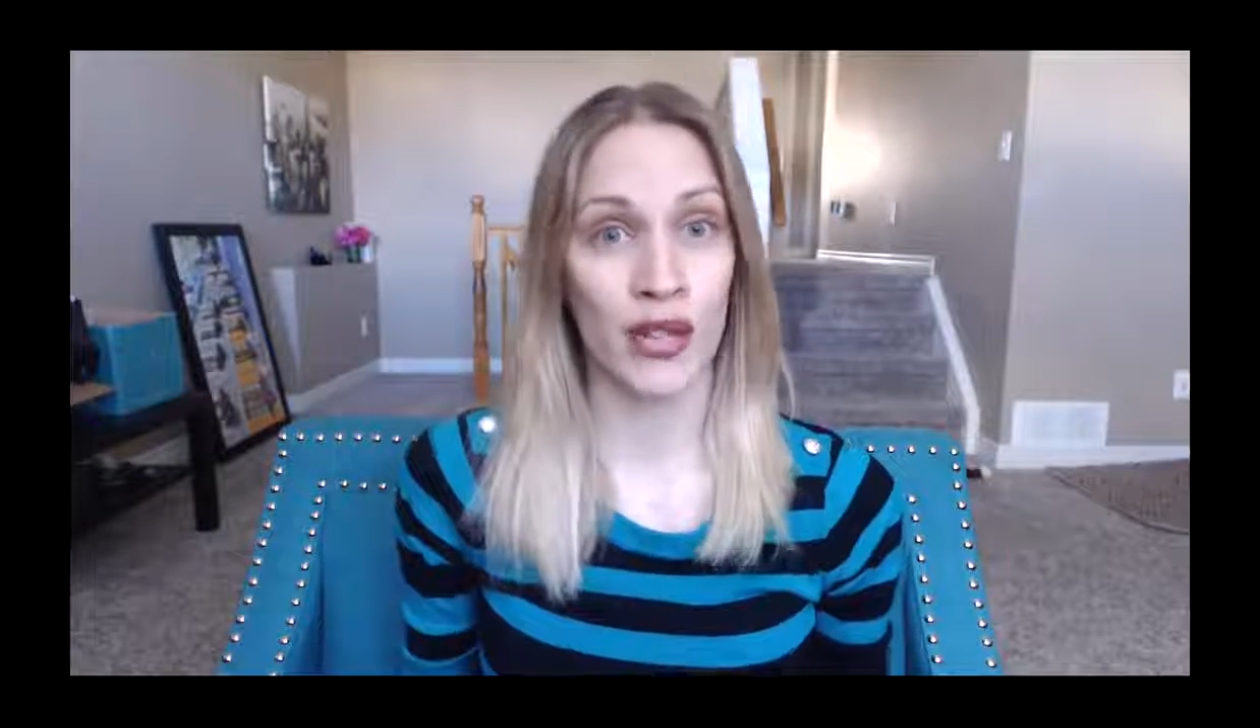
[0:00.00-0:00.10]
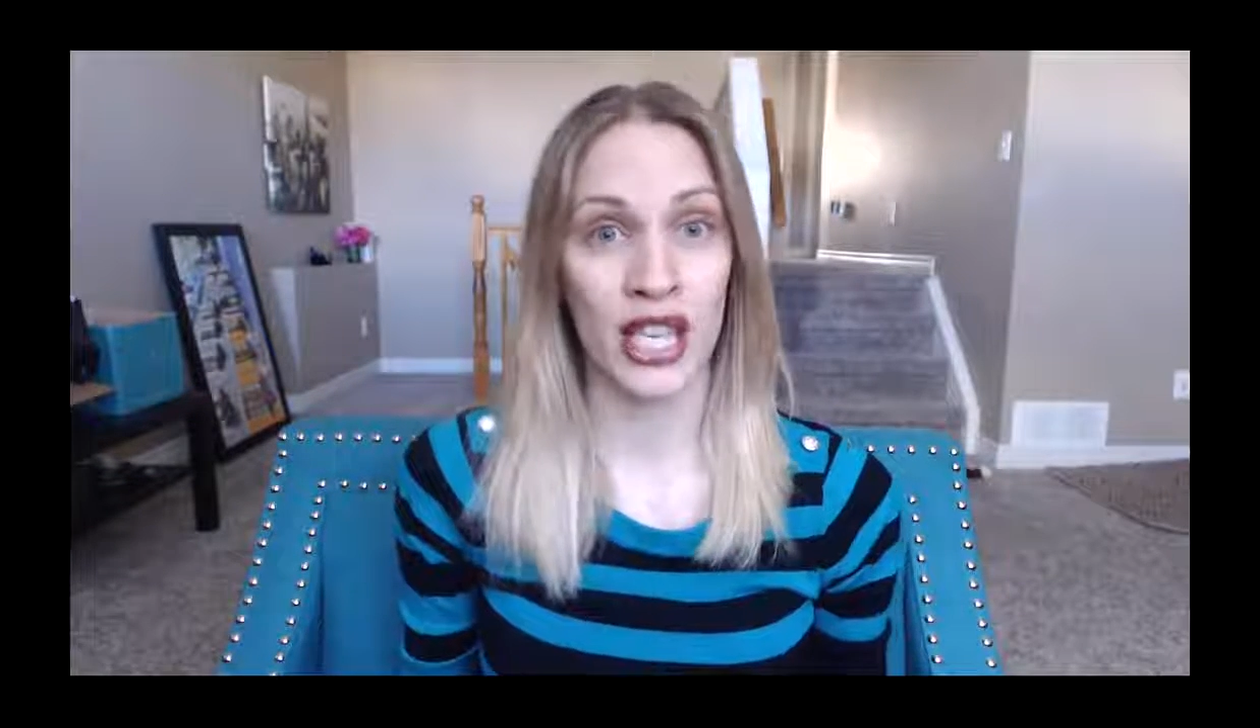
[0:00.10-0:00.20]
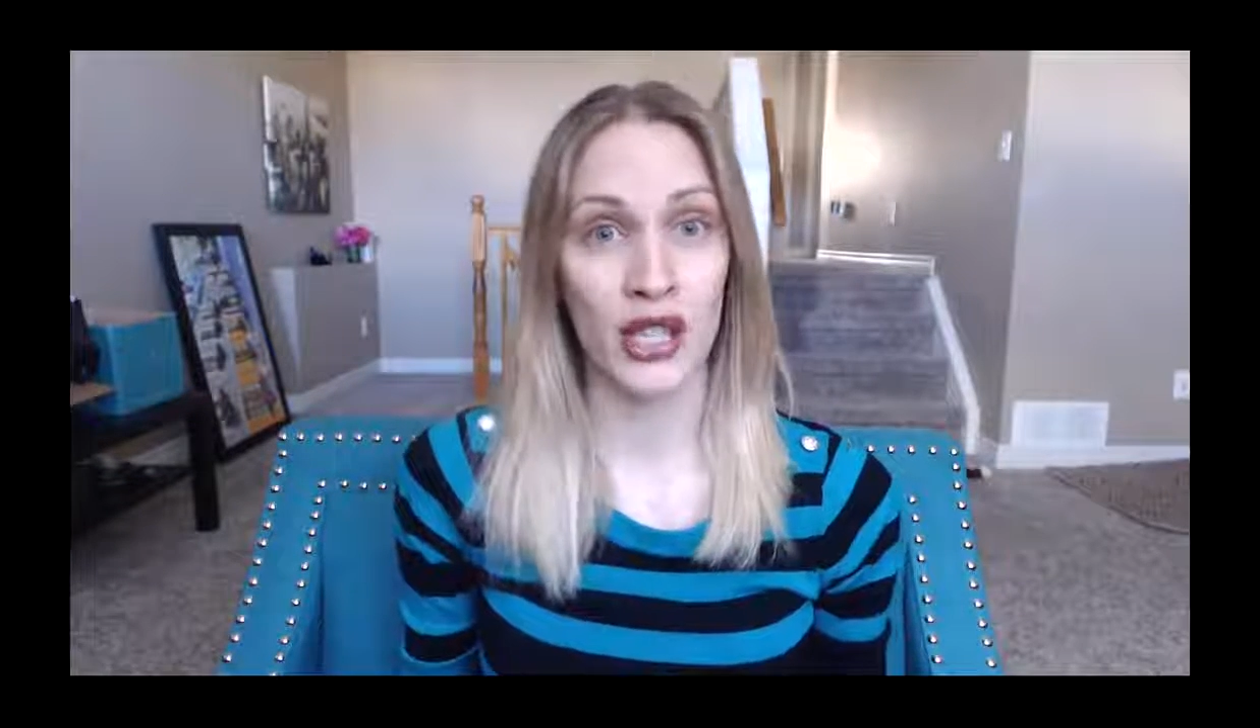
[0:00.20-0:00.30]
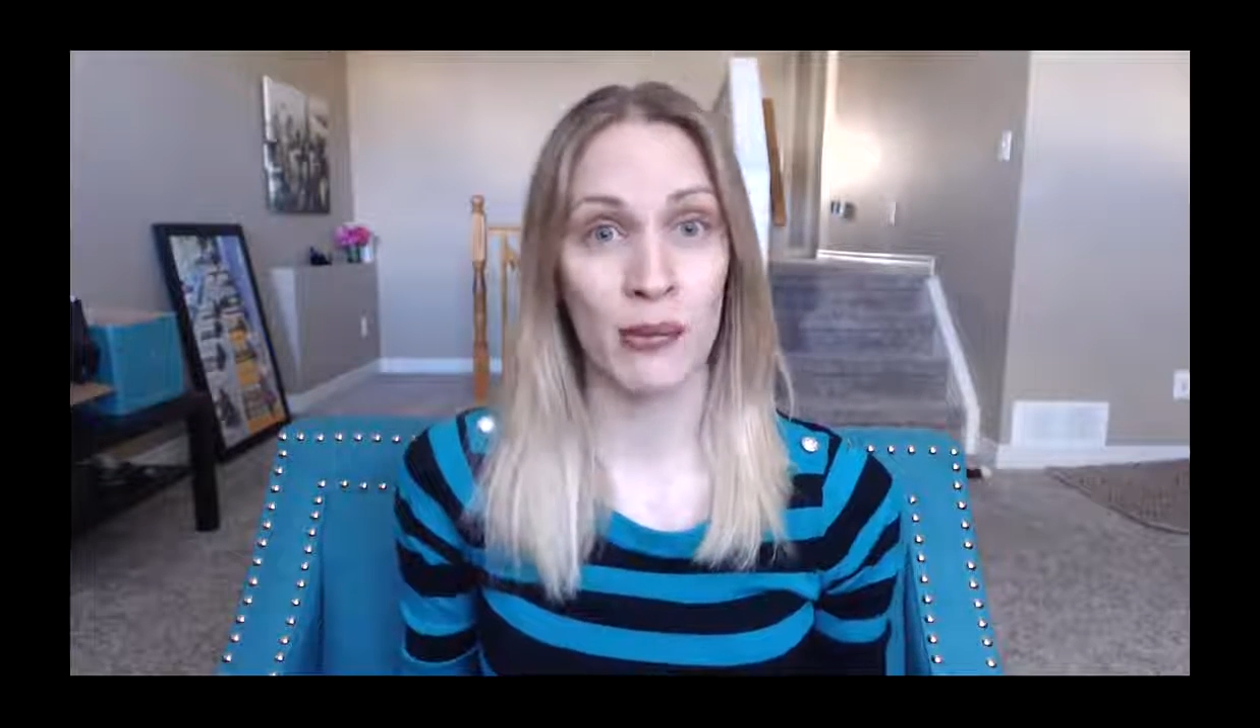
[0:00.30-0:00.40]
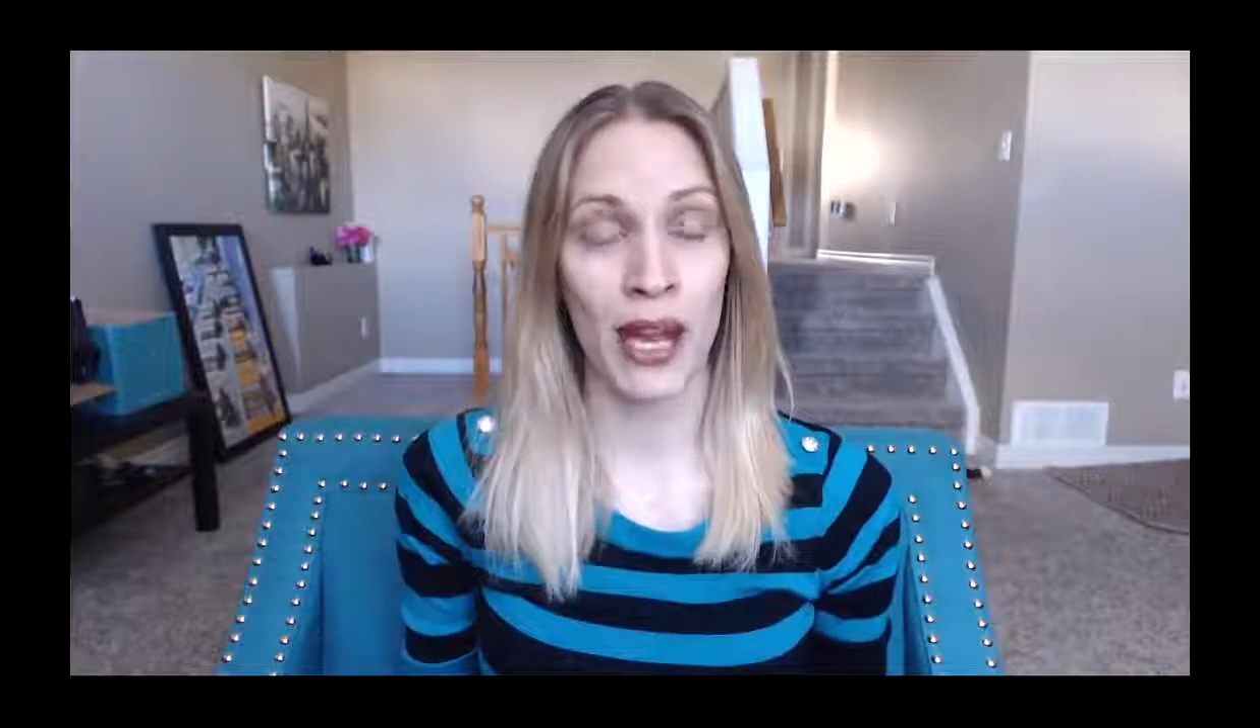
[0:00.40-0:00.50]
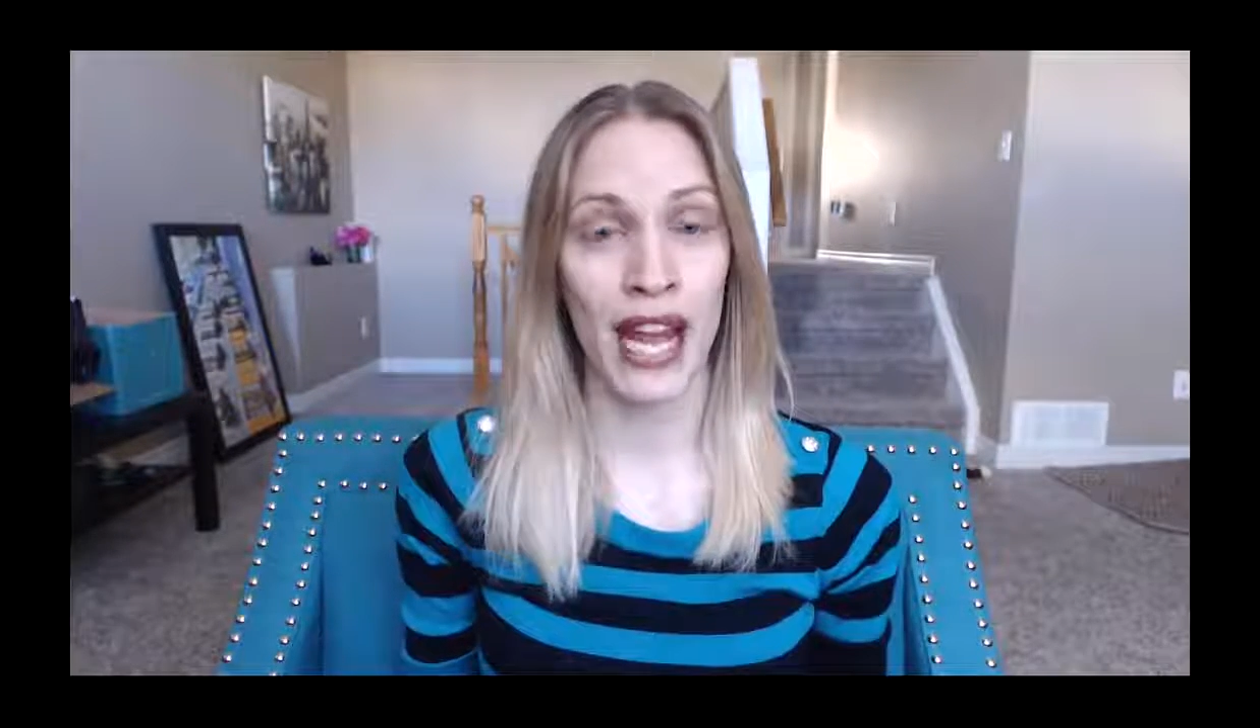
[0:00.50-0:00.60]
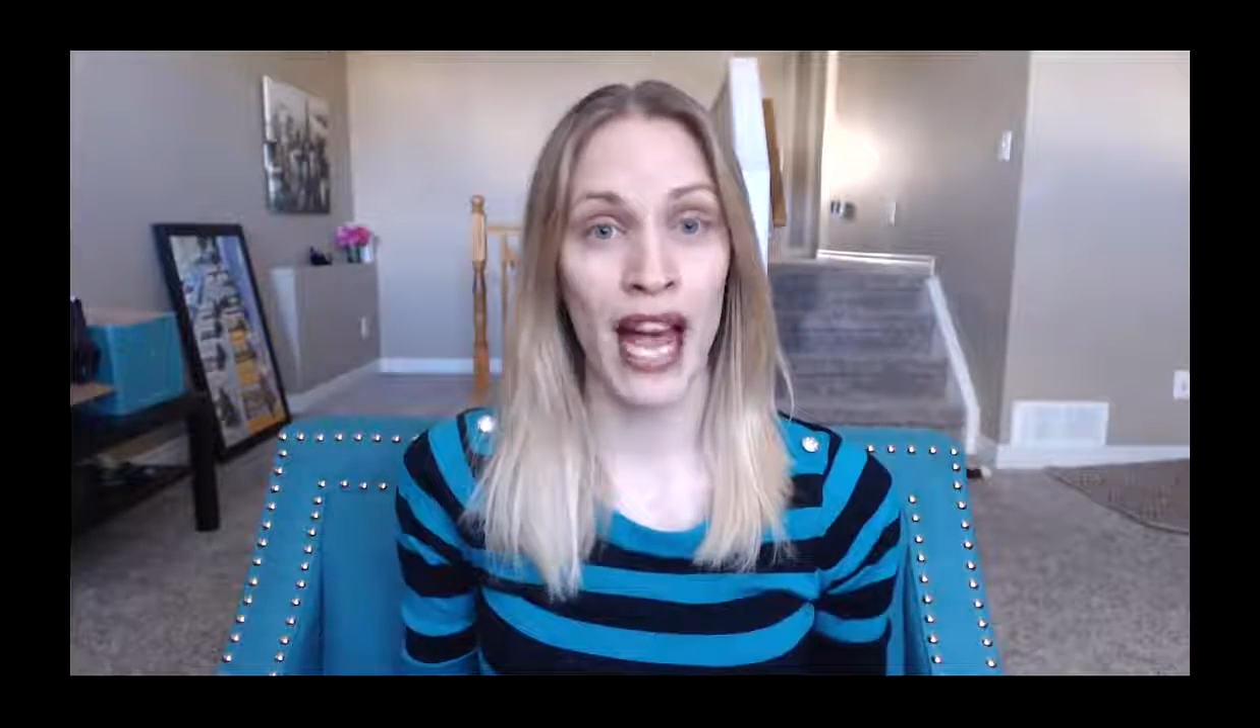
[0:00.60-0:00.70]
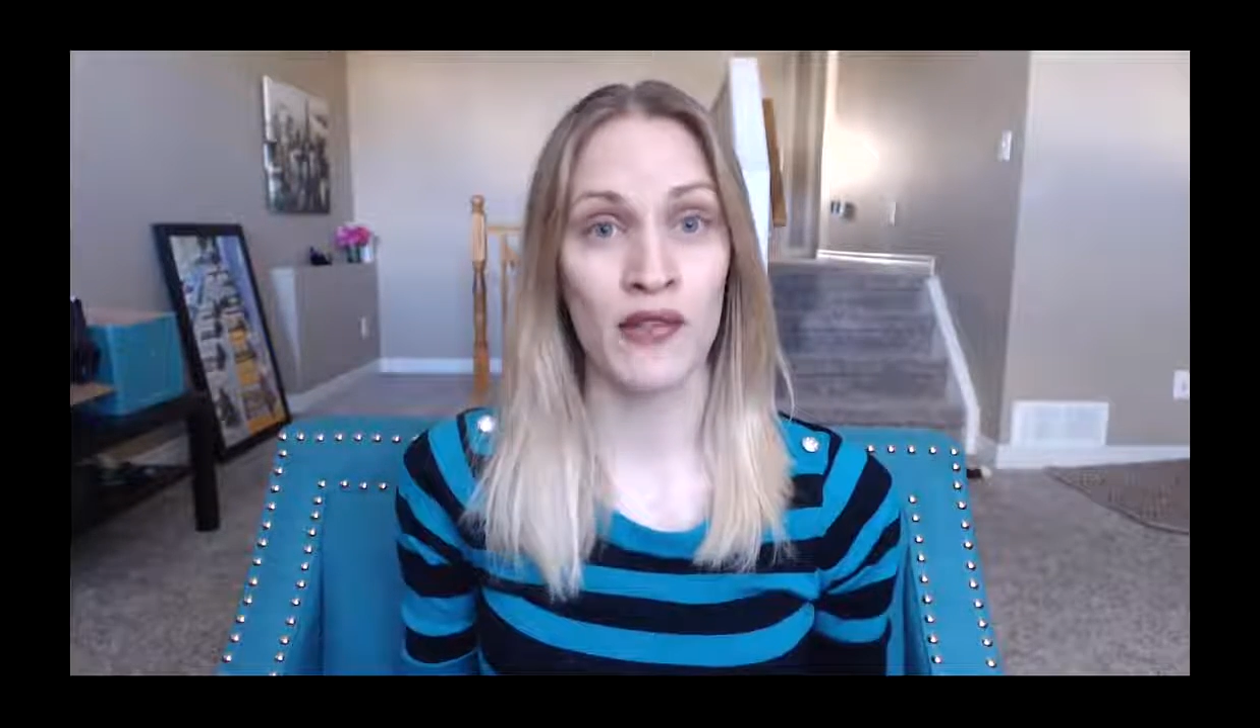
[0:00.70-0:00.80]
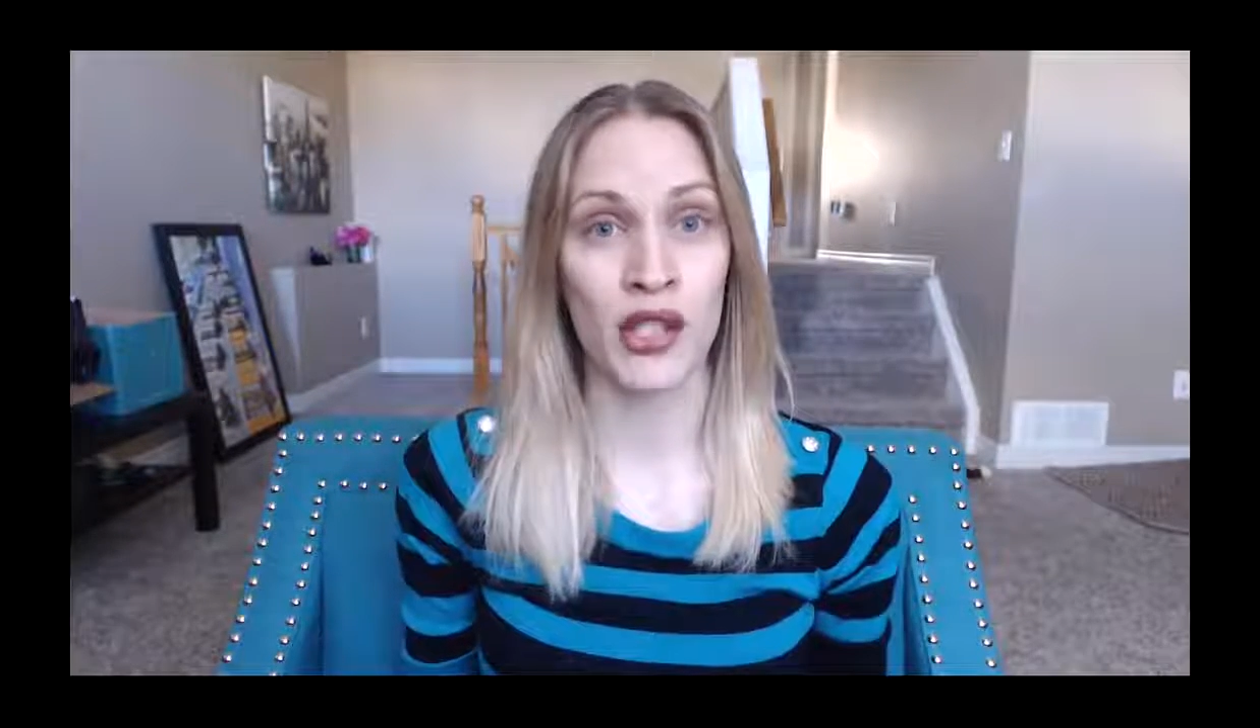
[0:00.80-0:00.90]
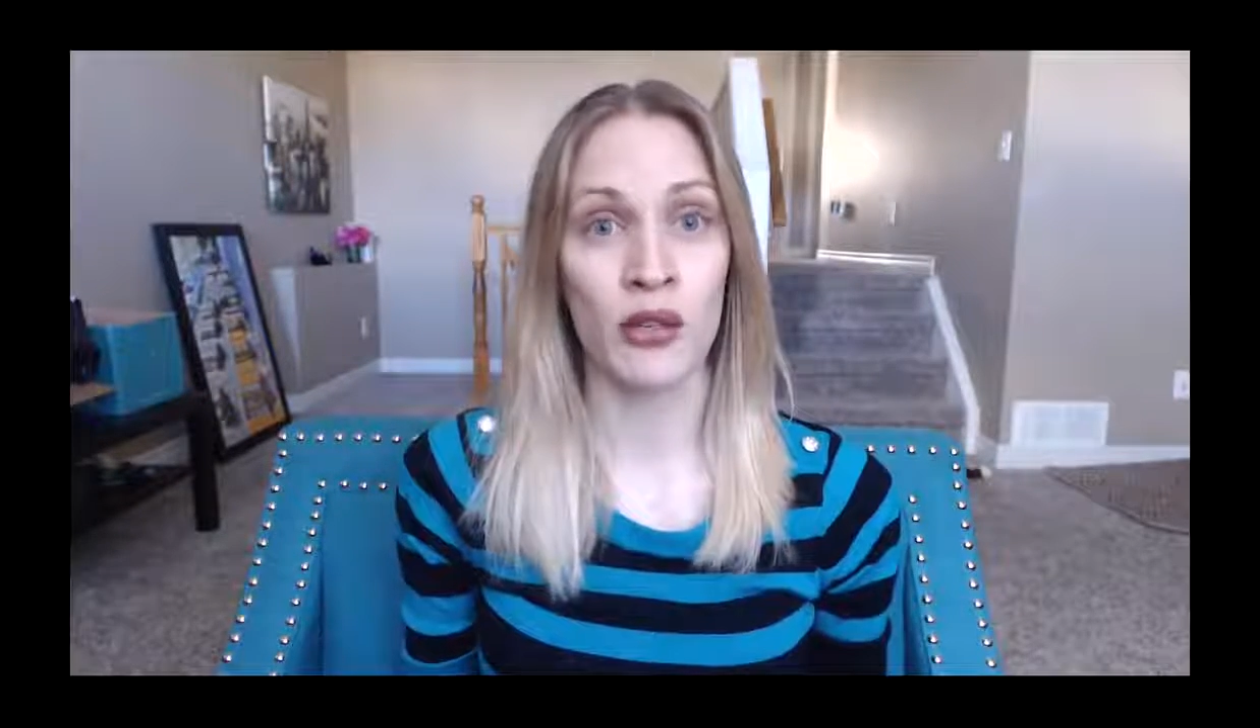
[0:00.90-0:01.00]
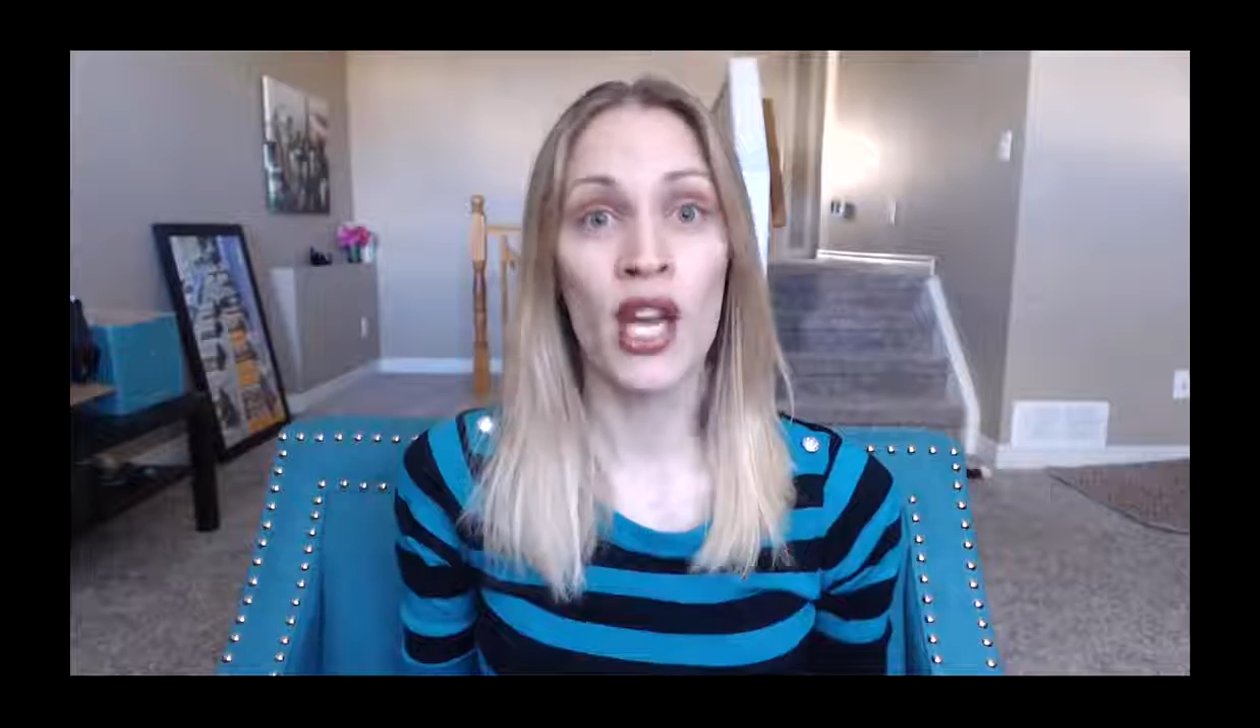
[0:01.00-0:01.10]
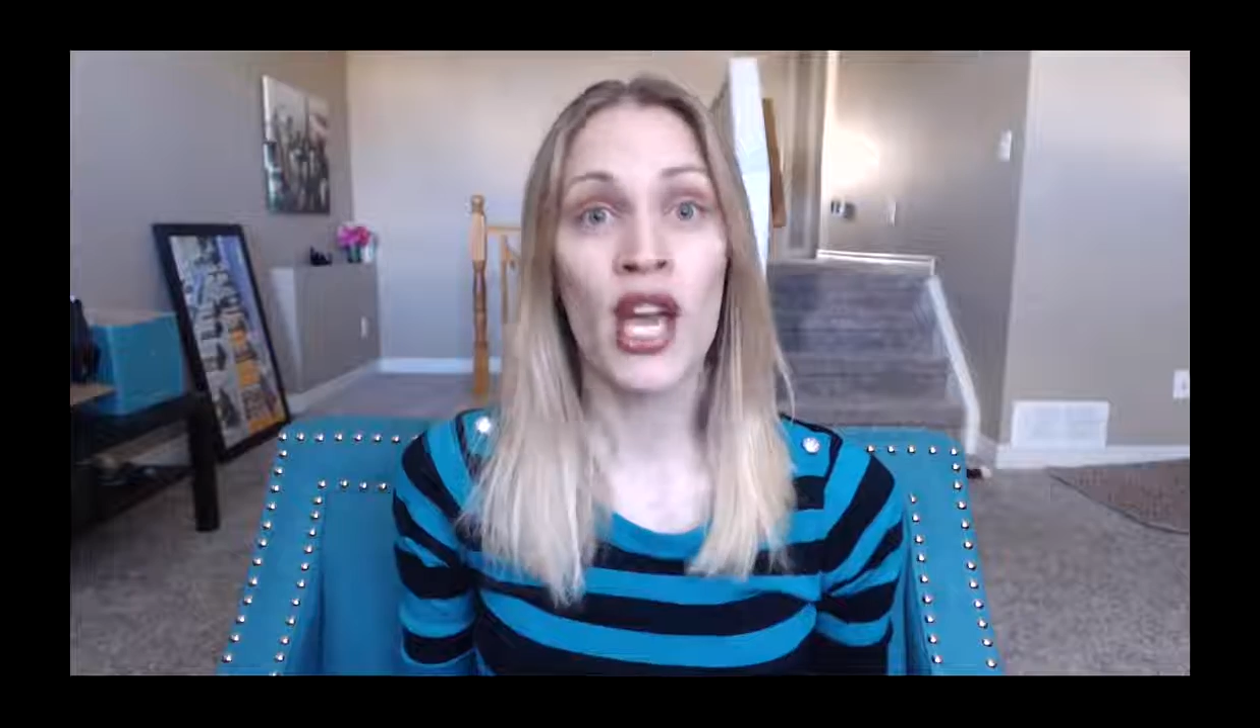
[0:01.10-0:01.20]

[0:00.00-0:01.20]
think you might have to.